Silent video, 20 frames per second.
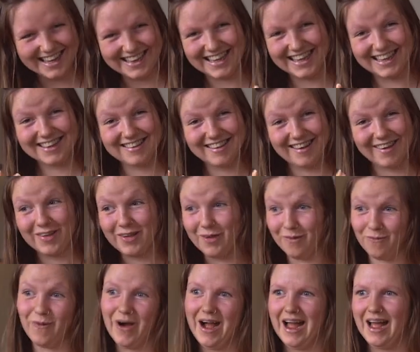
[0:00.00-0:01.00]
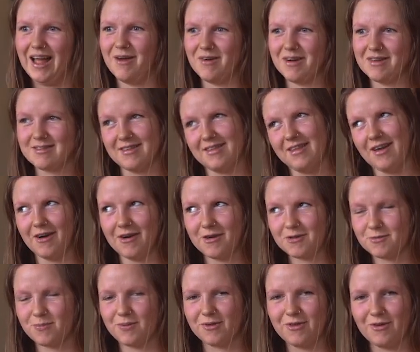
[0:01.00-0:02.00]
I didn't tell you why I was in the
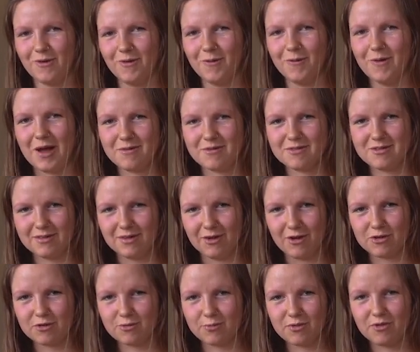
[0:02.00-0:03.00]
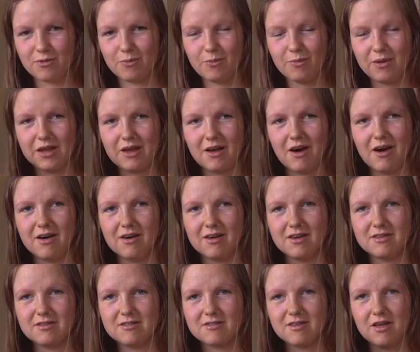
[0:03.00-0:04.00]
hospital. I was in the hospital
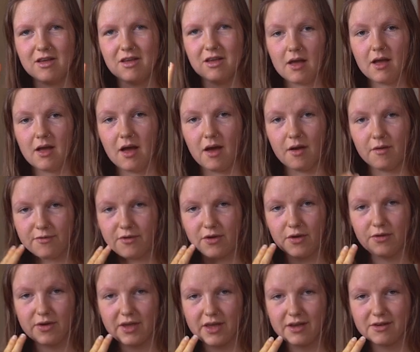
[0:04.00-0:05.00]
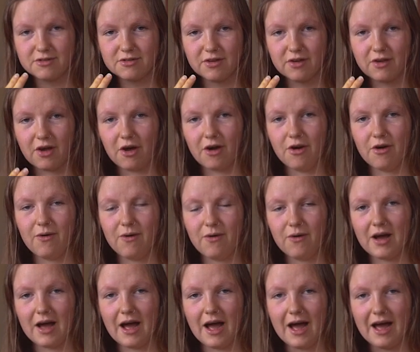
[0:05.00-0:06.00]
because a few years
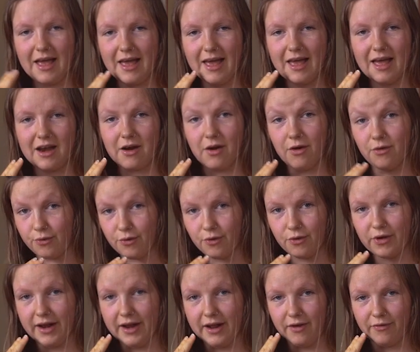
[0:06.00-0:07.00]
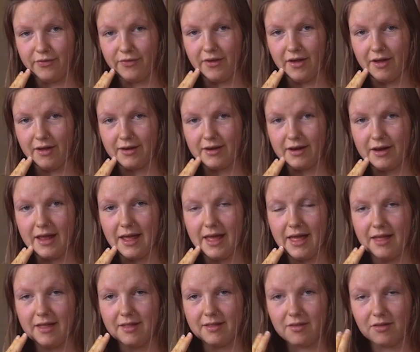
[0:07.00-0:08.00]
ago I had a root canal done
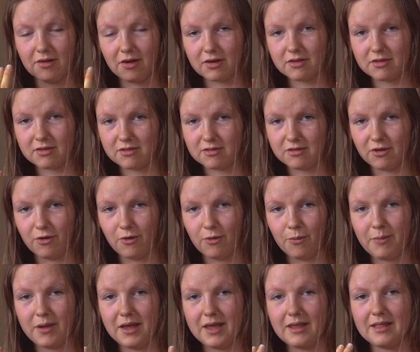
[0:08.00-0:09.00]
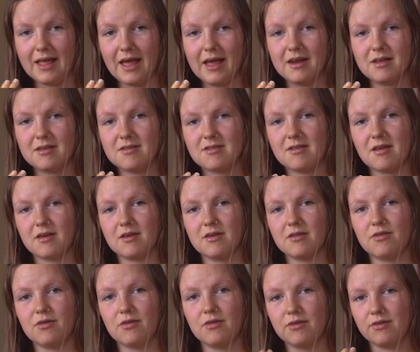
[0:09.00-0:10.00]
and the doctor told me that it
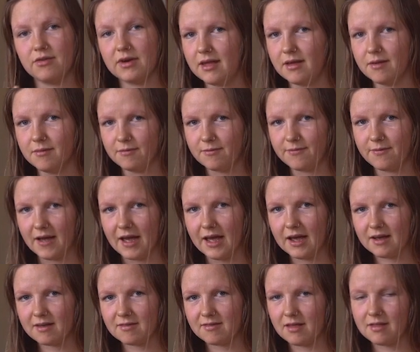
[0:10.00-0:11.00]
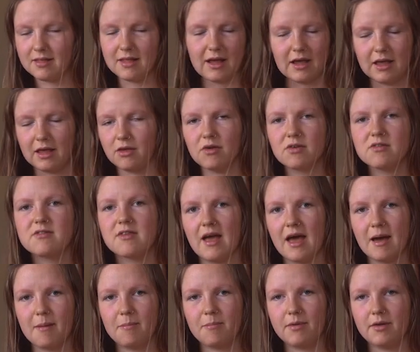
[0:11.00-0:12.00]
started to reinfect and that can just
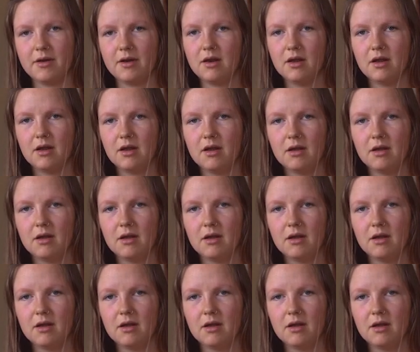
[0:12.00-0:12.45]
happen